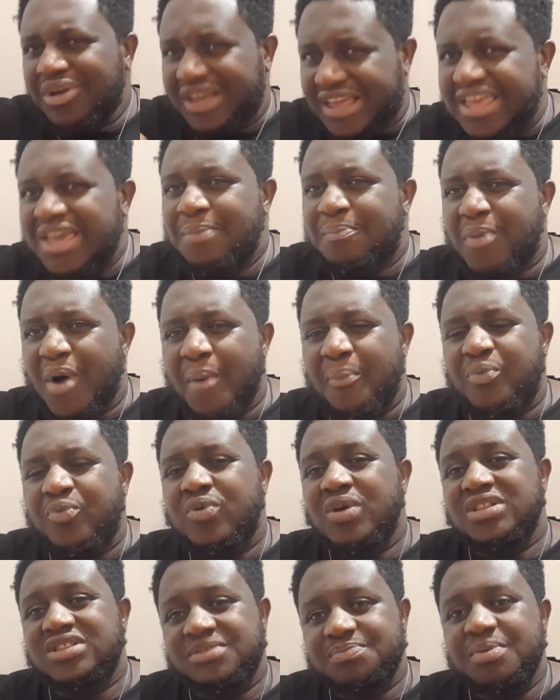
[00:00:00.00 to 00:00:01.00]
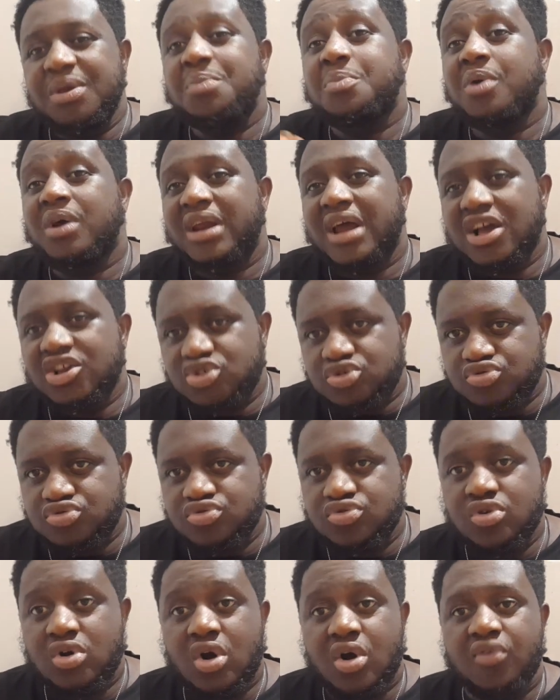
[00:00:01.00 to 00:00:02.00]
keep up with Big Brother's
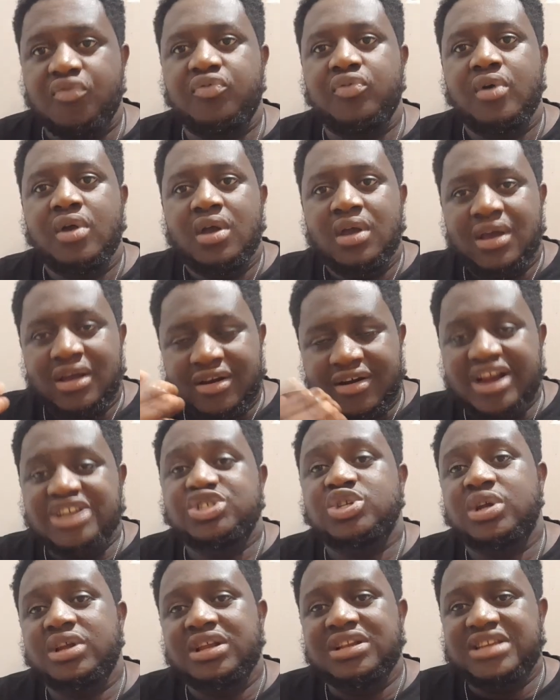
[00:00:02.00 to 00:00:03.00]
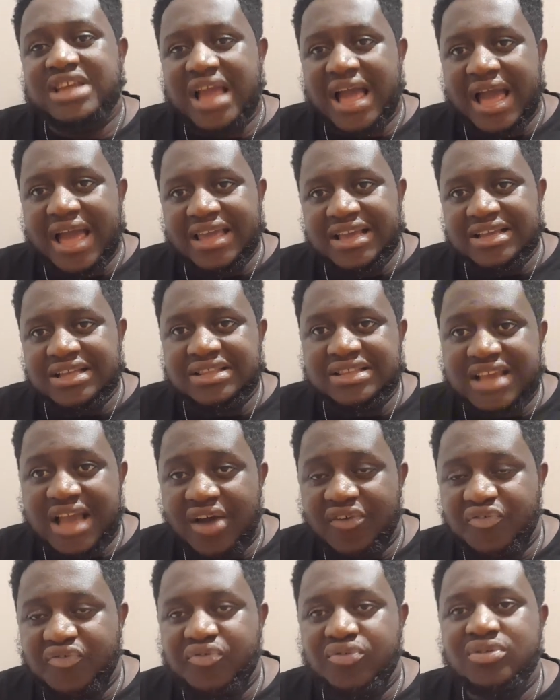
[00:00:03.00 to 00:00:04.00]
rule of rationing their
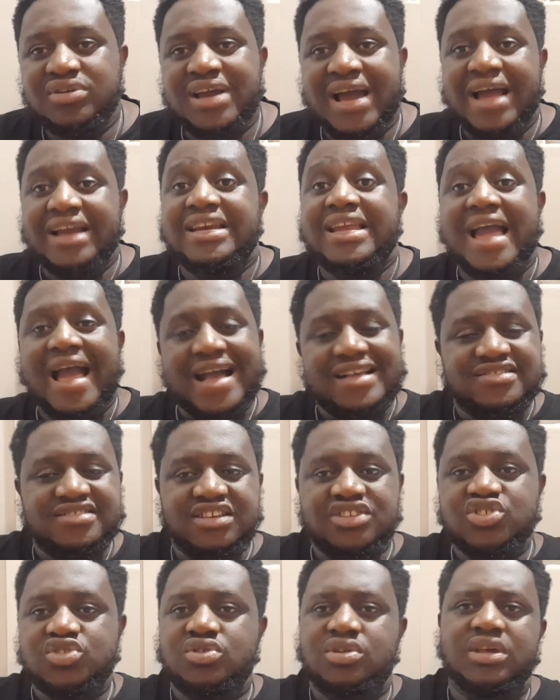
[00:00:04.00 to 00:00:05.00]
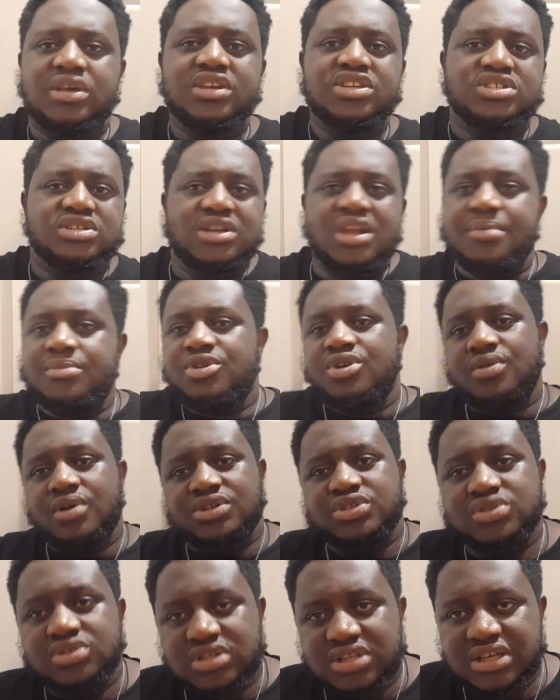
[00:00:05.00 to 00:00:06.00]
food and their access to the kitchen? Let me know what
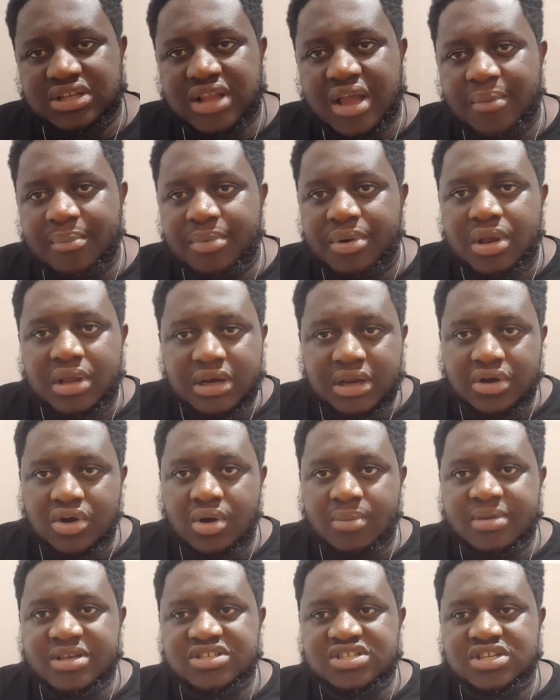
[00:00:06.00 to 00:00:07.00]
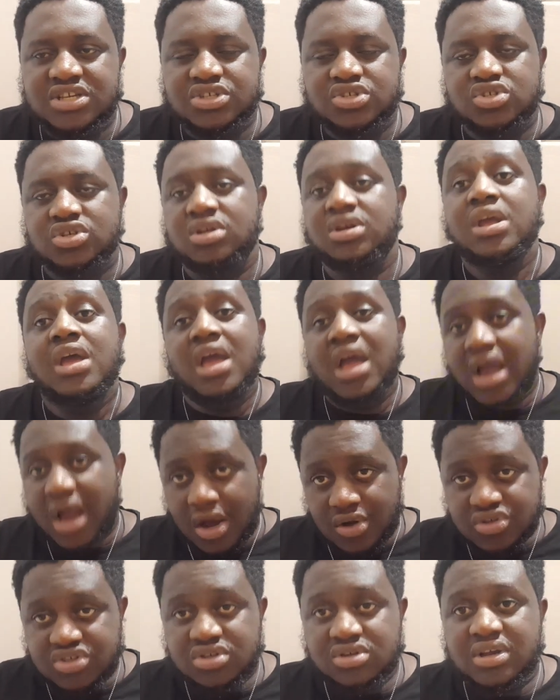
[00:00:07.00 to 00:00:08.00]
you think down below in the comment section.
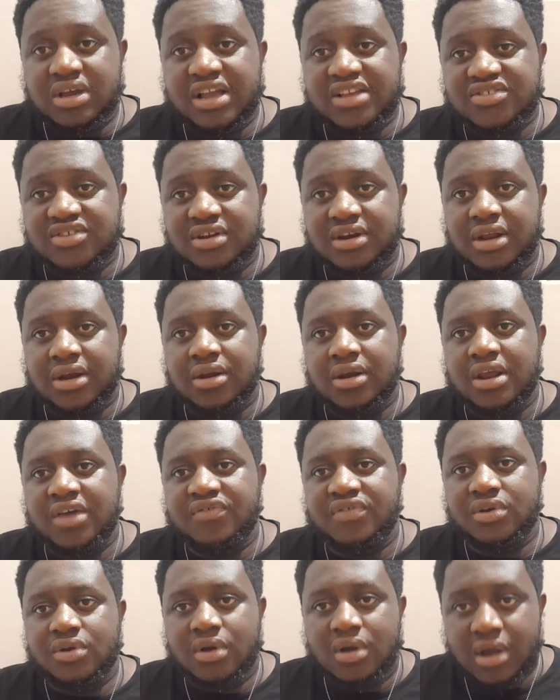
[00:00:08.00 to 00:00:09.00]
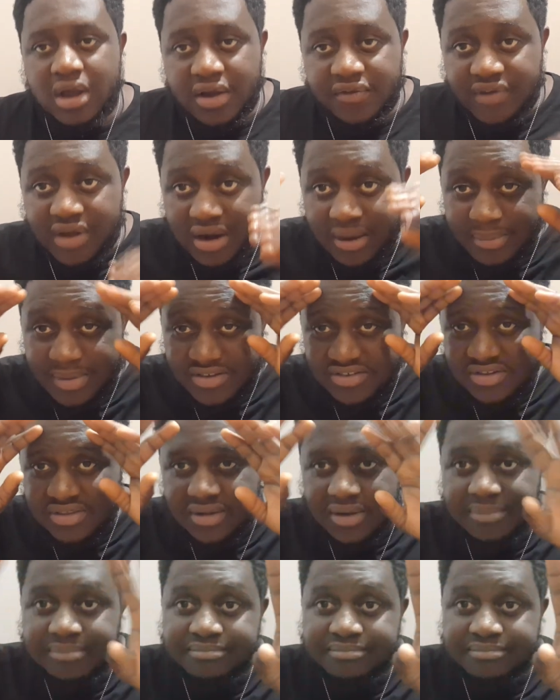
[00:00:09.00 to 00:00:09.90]
I'll see you guys on another video. Have an amazing day.